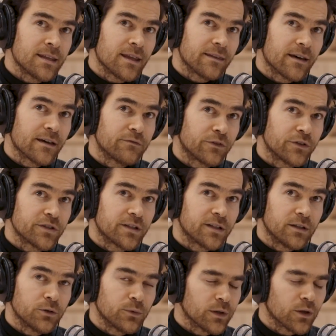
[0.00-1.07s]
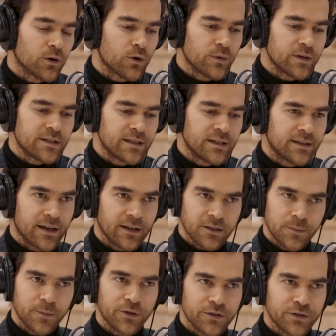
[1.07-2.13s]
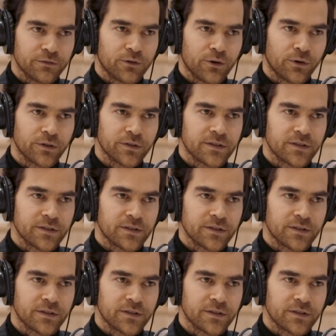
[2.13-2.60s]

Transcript: that diversity, you will always need experts, of course.